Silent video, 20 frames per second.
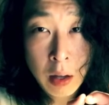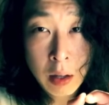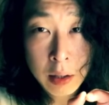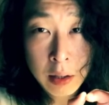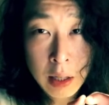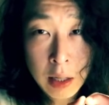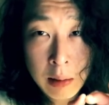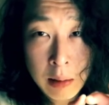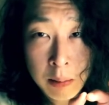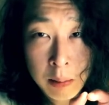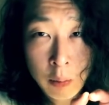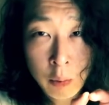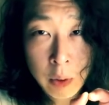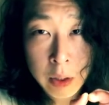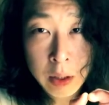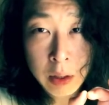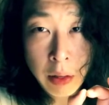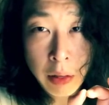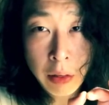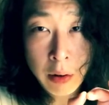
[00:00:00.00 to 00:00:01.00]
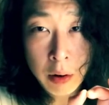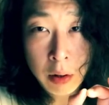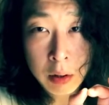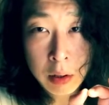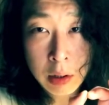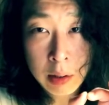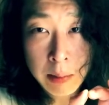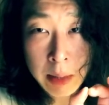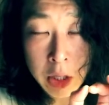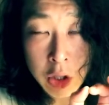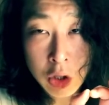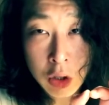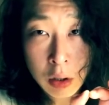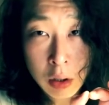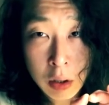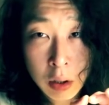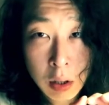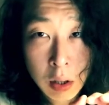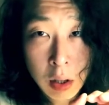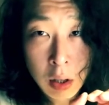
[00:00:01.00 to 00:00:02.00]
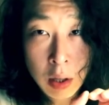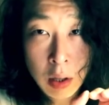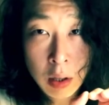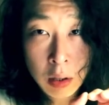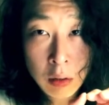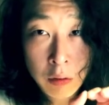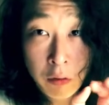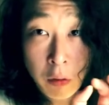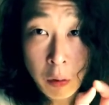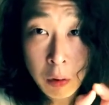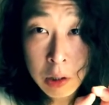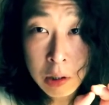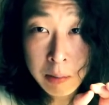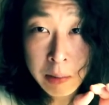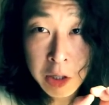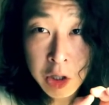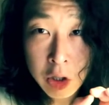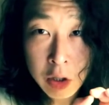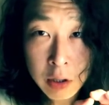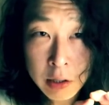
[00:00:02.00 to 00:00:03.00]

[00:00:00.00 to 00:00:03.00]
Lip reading: same with the third dimension. The fourth dimension